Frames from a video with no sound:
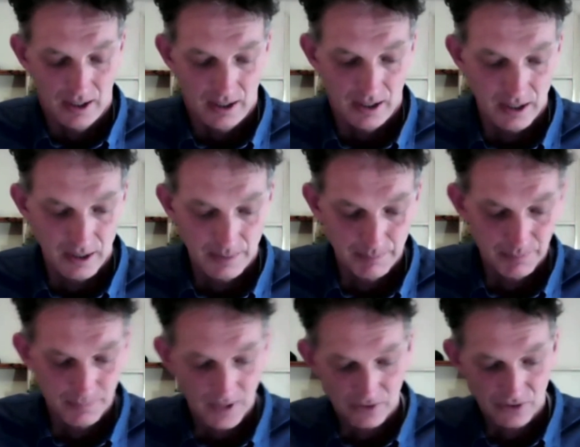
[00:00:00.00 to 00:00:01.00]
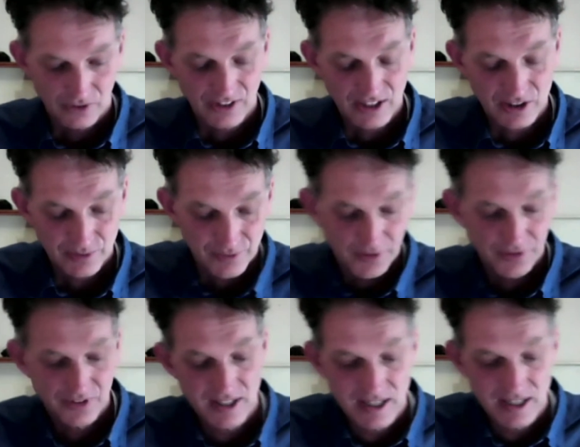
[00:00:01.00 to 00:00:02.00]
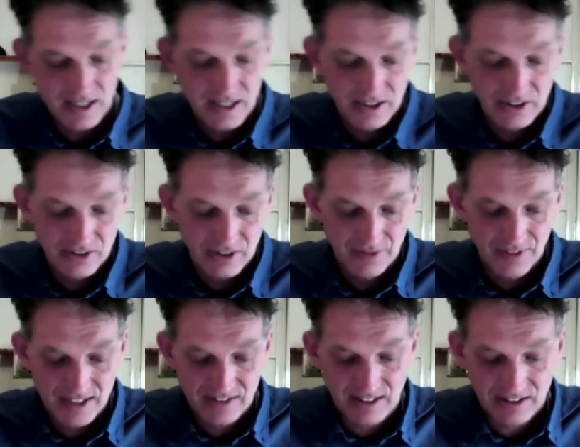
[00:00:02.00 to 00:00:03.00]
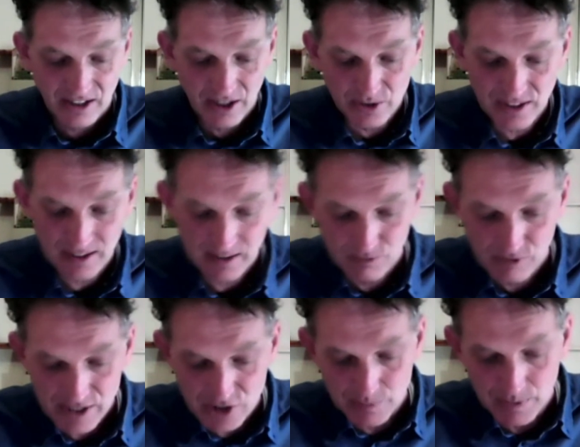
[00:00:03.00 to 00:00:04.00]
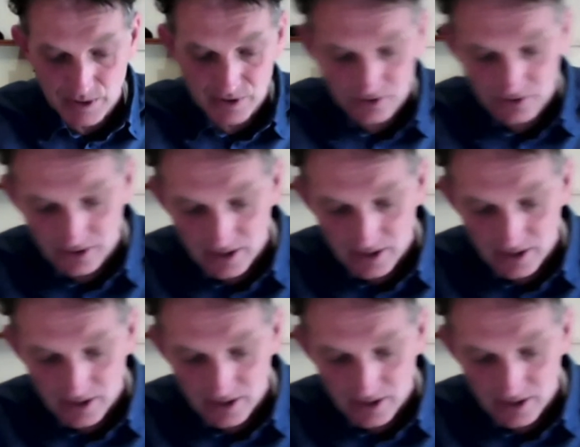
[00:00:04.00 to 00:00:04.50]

So section 15 is events at a hotel in Richmond.